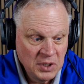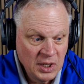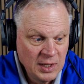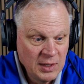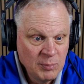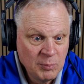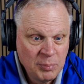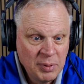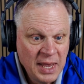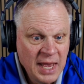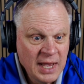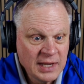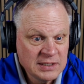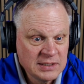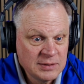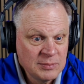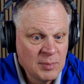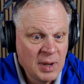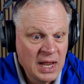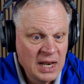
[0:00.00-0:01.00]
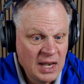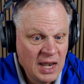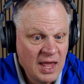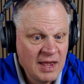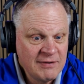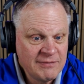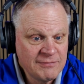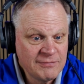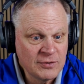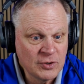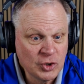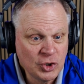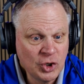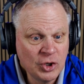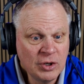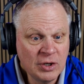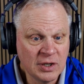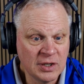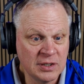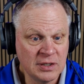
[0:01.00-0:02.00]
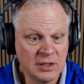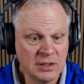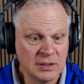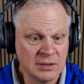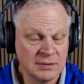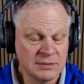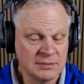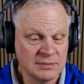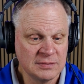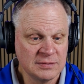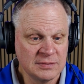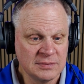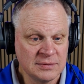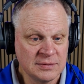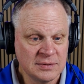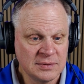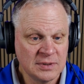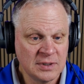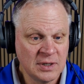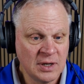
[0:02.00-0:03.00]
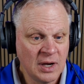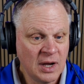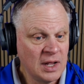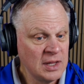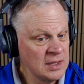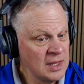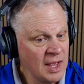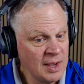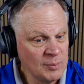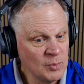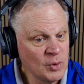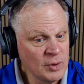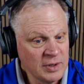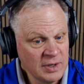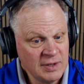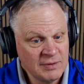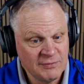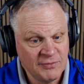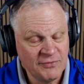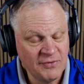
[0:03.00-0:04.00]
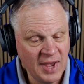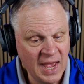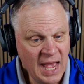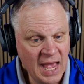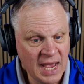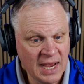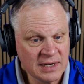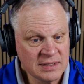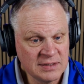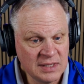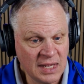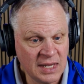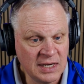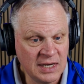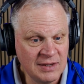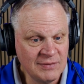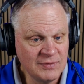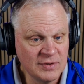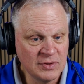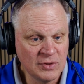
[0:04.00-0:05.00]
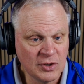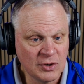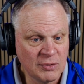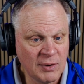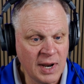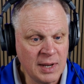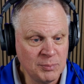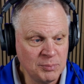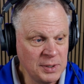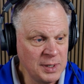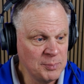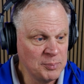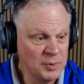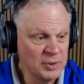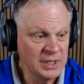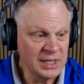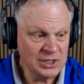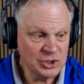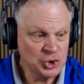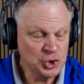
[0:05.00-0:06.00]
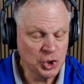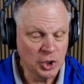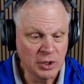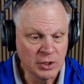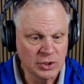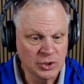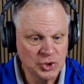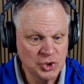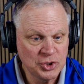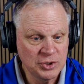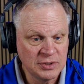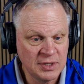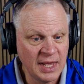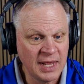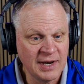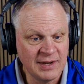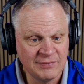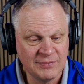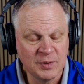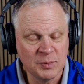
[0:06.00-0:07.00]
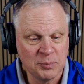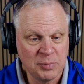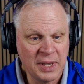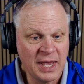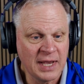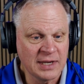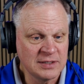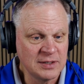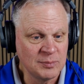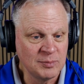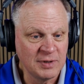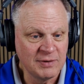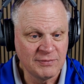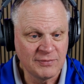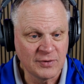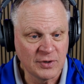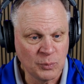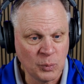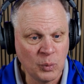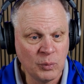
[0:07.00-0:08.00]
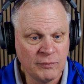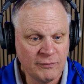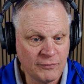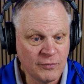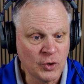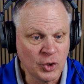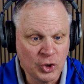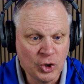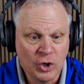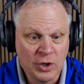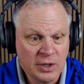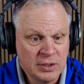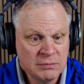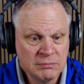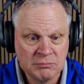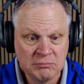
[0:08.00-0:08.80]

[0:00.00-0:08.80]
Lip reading: impacted my life for good, a lot more, in fact, than even the great people at church that have impacted me for good.